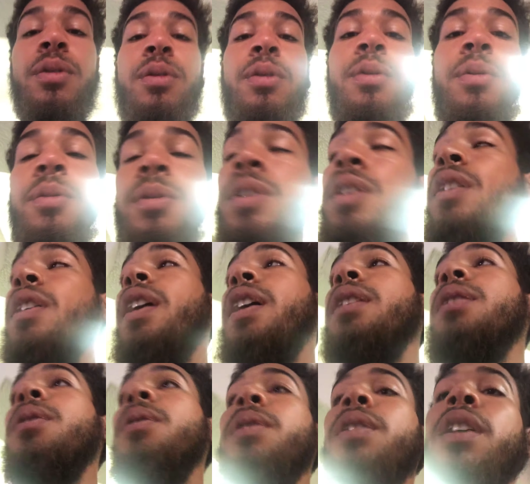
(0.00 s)
But we don't
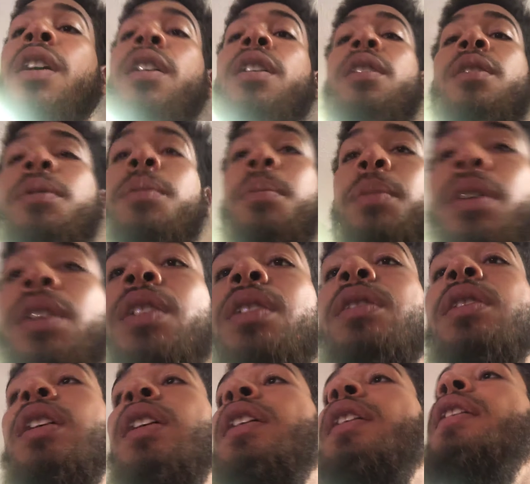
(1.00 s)
gotta know it all. But
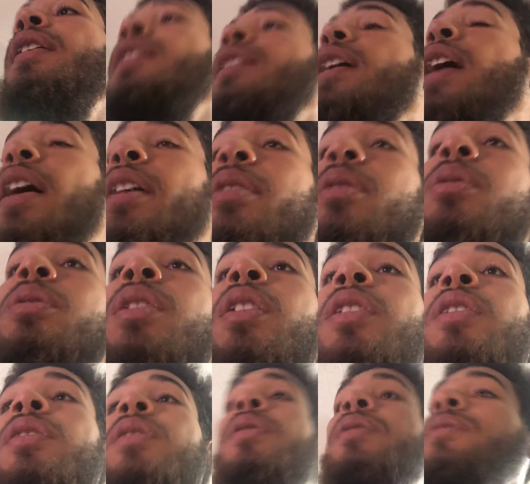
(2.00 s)
I do
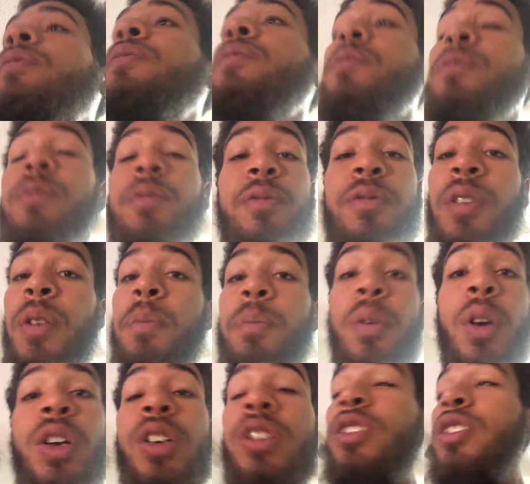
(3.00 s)
know from
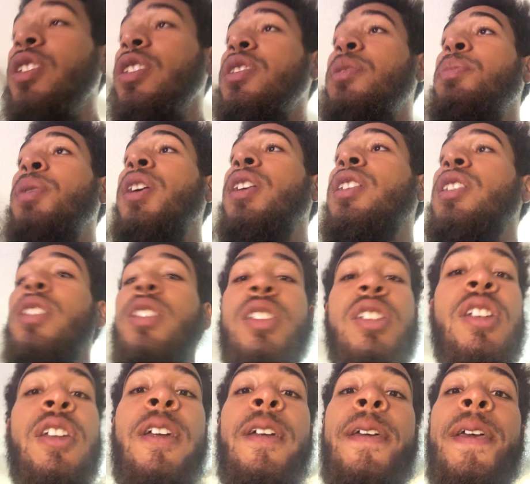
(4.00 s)
personal experience,
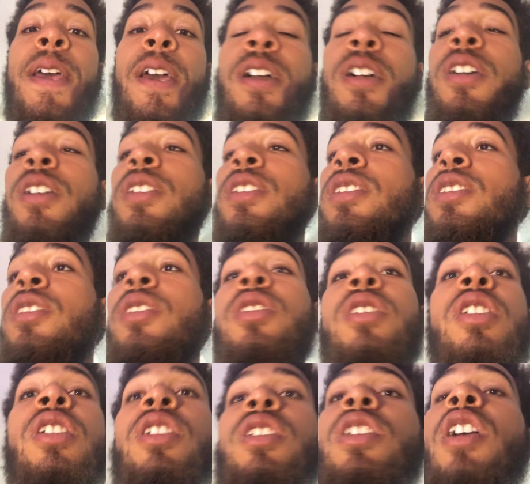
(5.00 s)
you
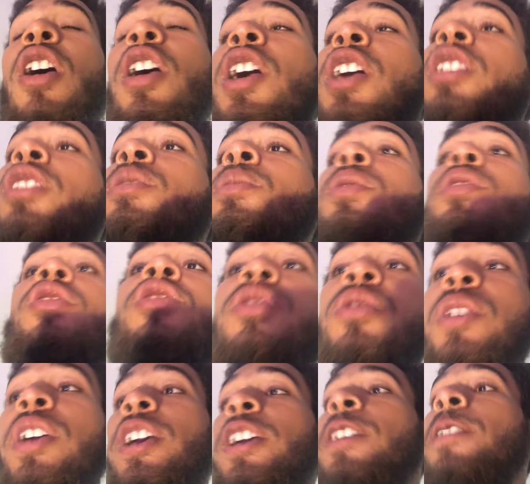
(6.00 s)
can argue and
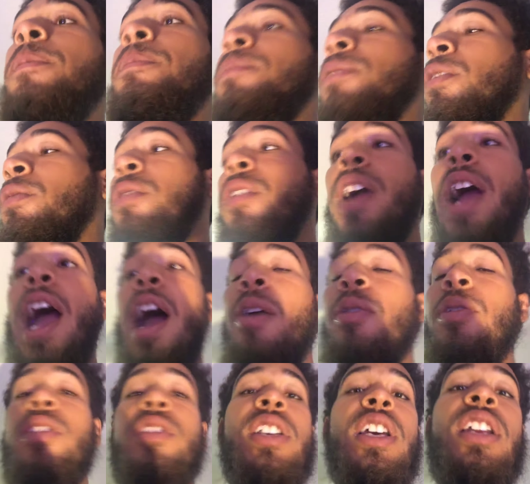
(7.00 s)
scream for
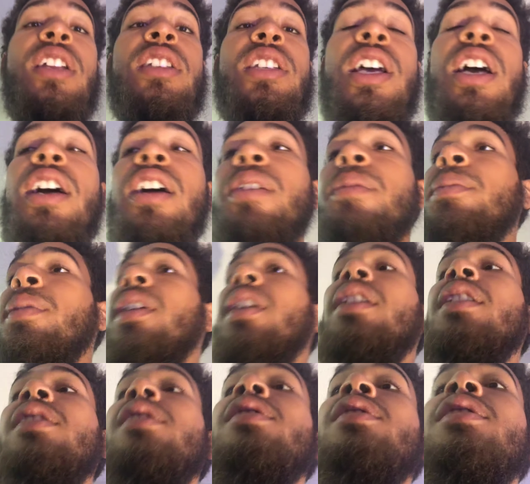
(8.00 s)
hours at a time,
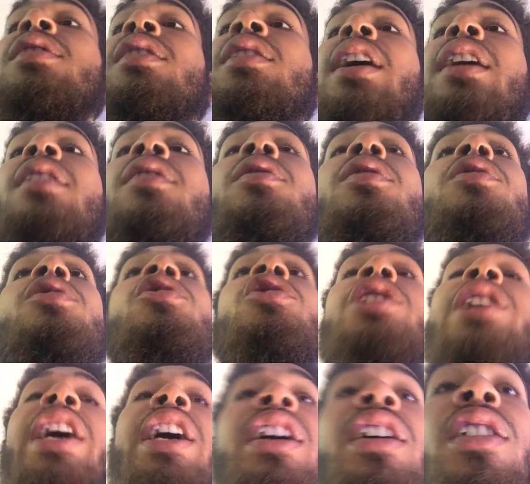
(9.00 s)
and it still ain't gonna
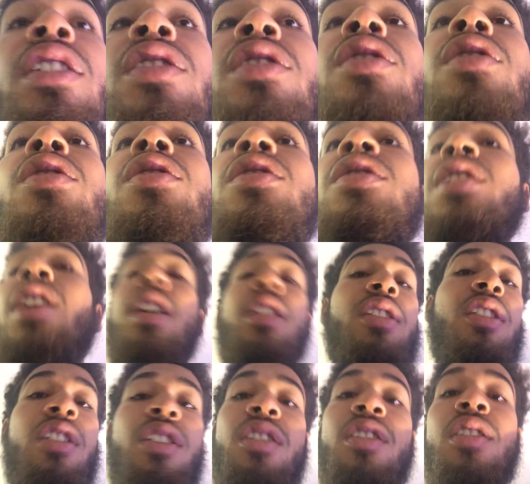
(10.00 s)
change
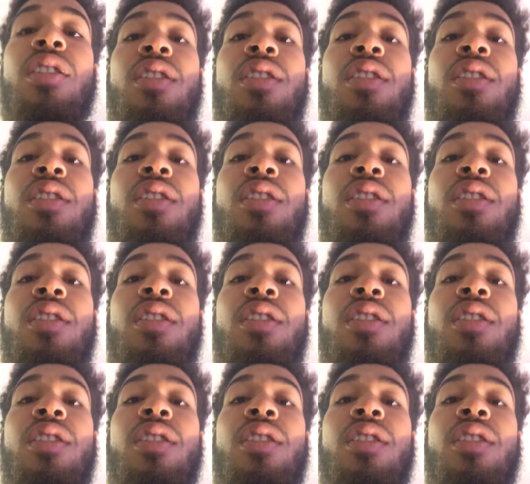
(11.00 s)
nothing.